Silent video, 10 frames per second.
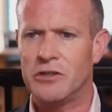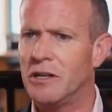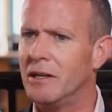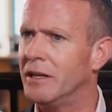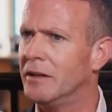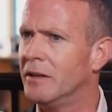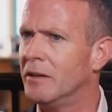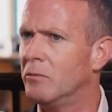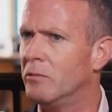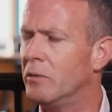of Chile
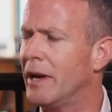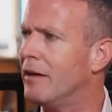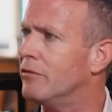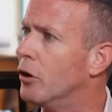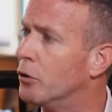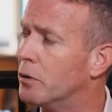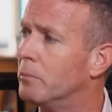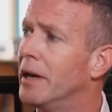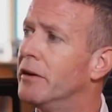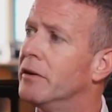where we have no
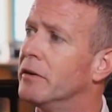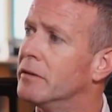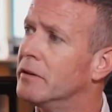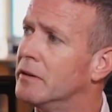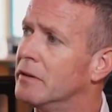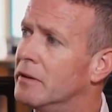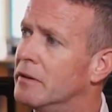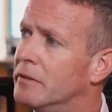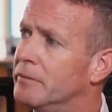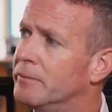competitor.
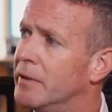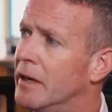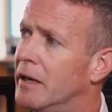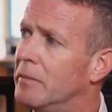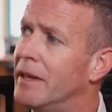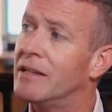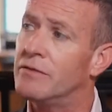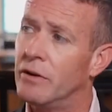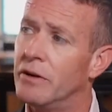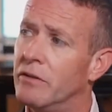And that's
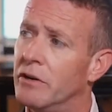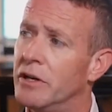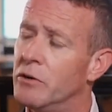very, very